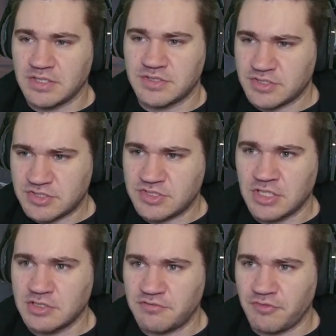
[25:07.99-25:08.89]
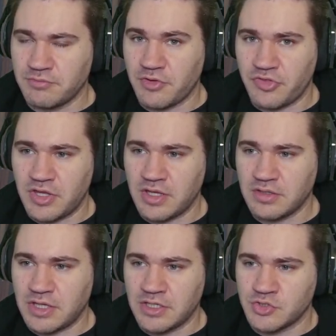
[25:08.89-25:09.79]
it distinct from the thing
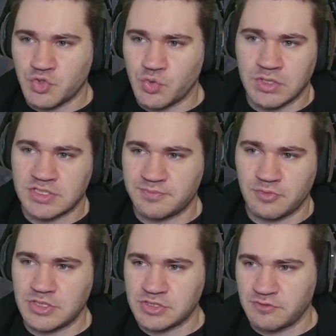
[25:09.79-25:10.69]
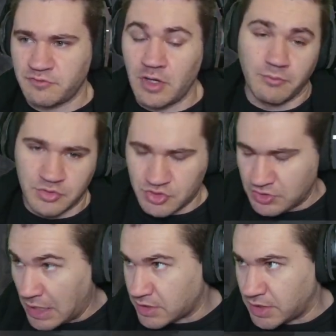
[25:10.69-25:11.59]
that it drew inspiration from, which in
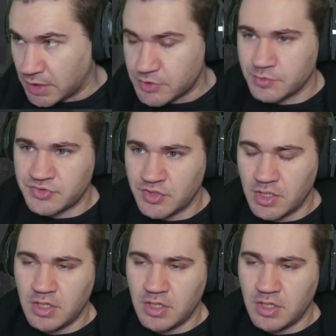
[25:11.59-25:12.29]
that case was